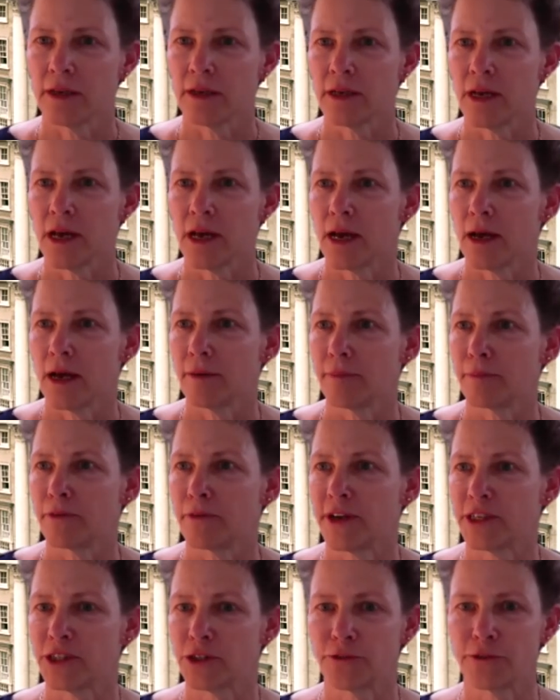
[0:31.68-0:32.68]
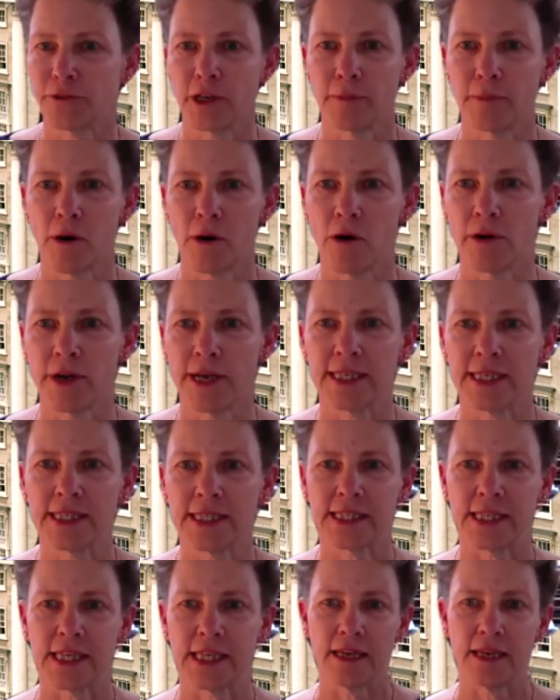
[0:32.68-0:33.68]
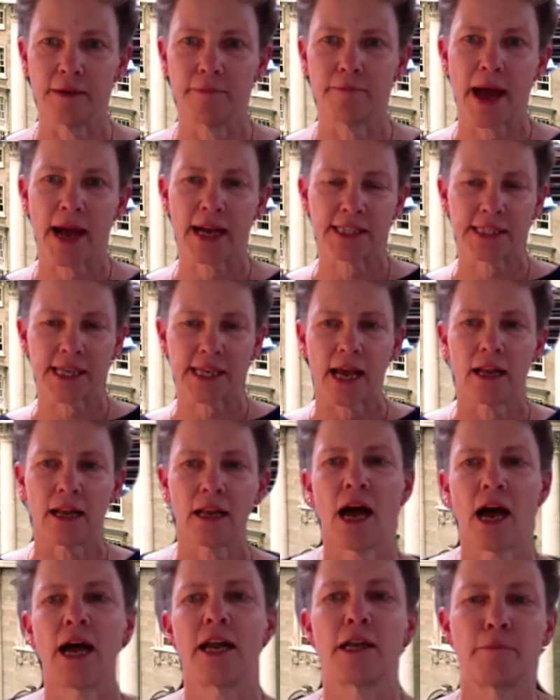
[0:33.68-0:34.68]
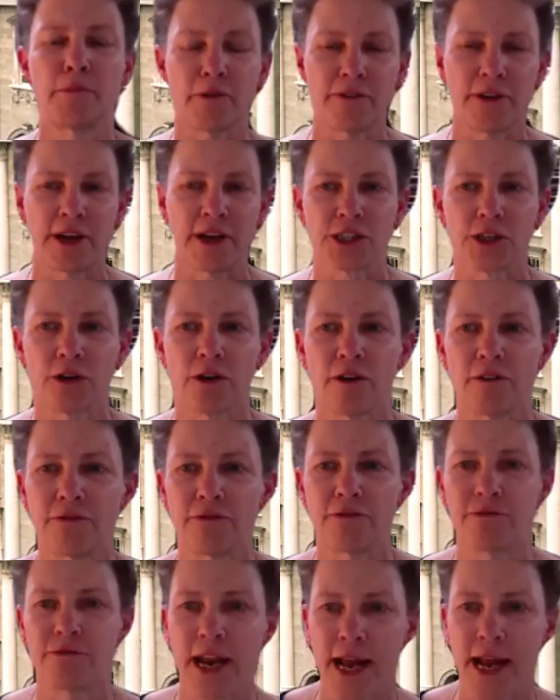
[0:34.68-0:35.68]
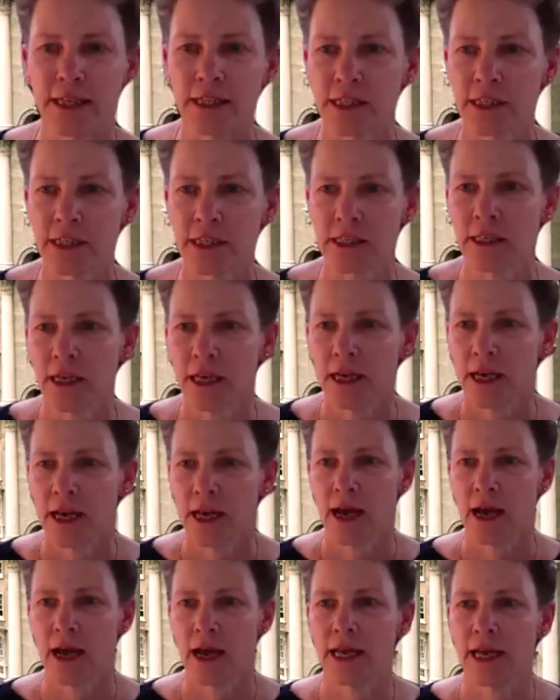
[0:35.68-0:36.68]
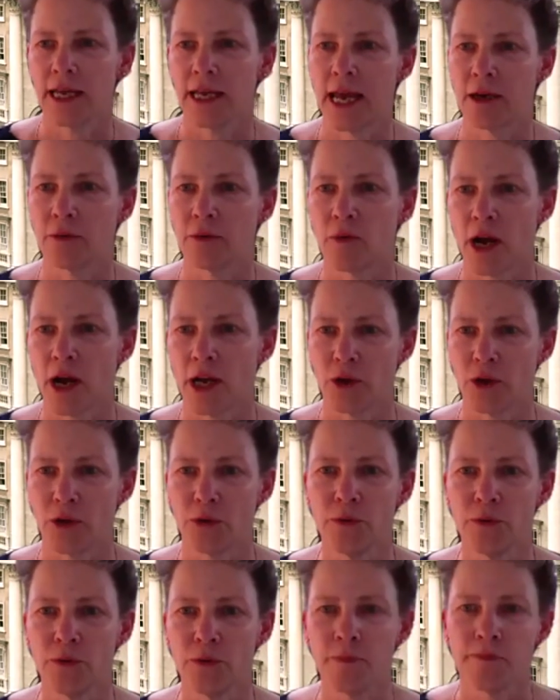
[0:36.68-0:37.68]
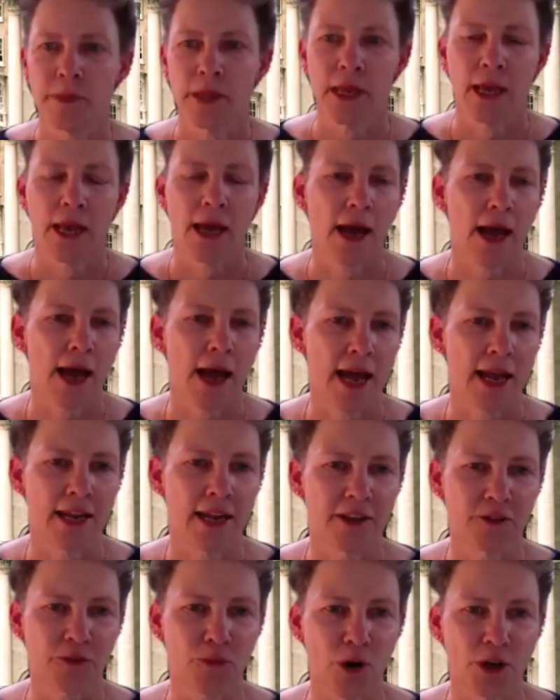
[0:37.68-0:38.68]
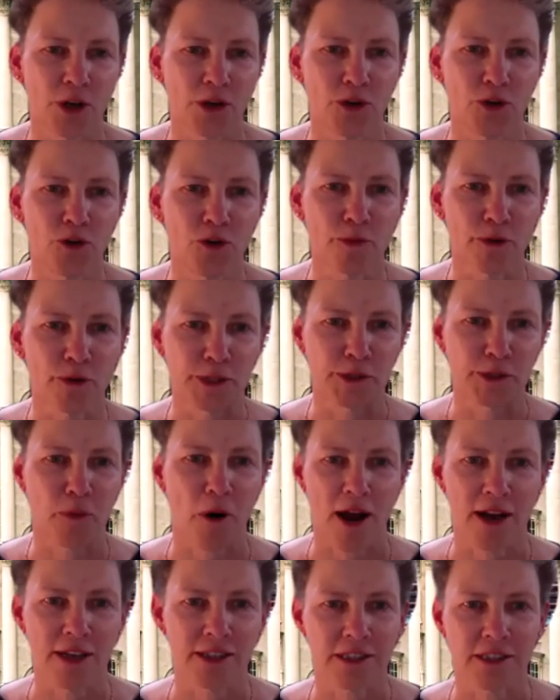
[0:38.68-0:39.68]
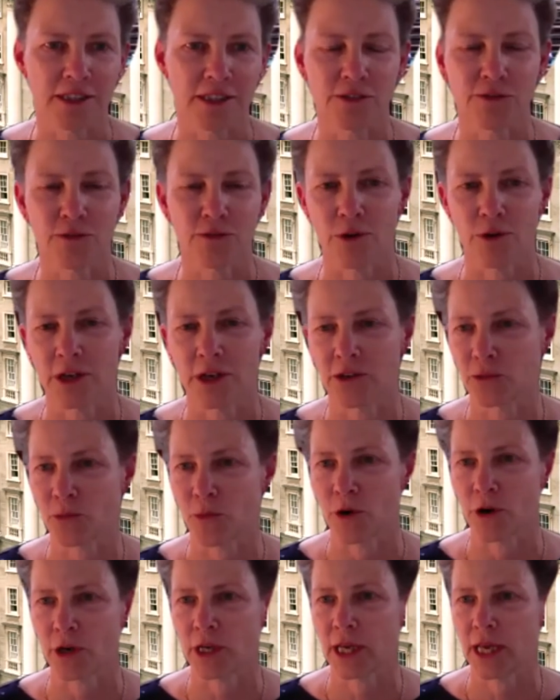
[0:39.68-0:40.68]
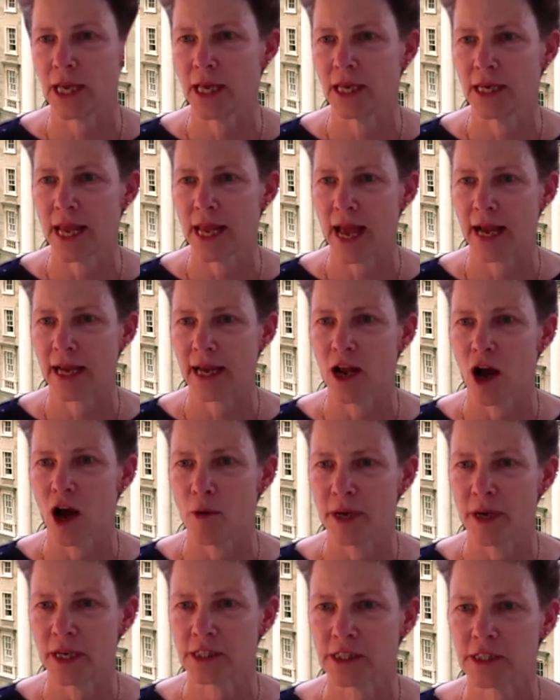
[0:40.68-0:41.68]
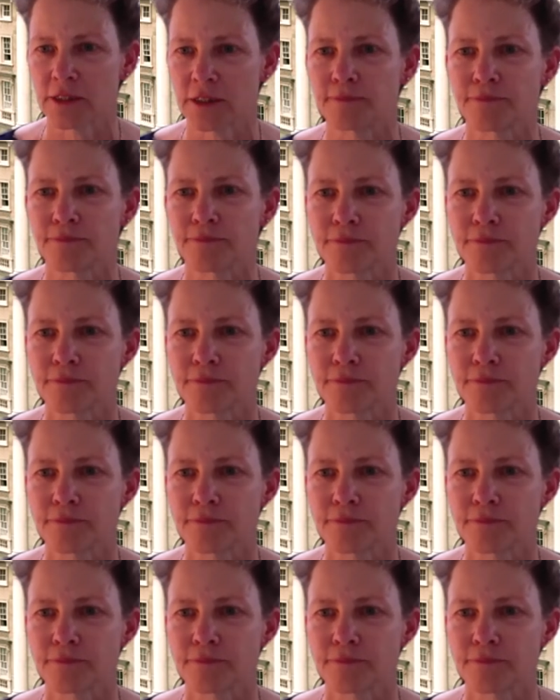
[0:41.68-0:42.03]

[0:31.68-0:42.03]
uh, Professor Philippon is the Max L. Heine Professor of Finance uh, in N Y U uh, and has won numerous prizes for his work in economics.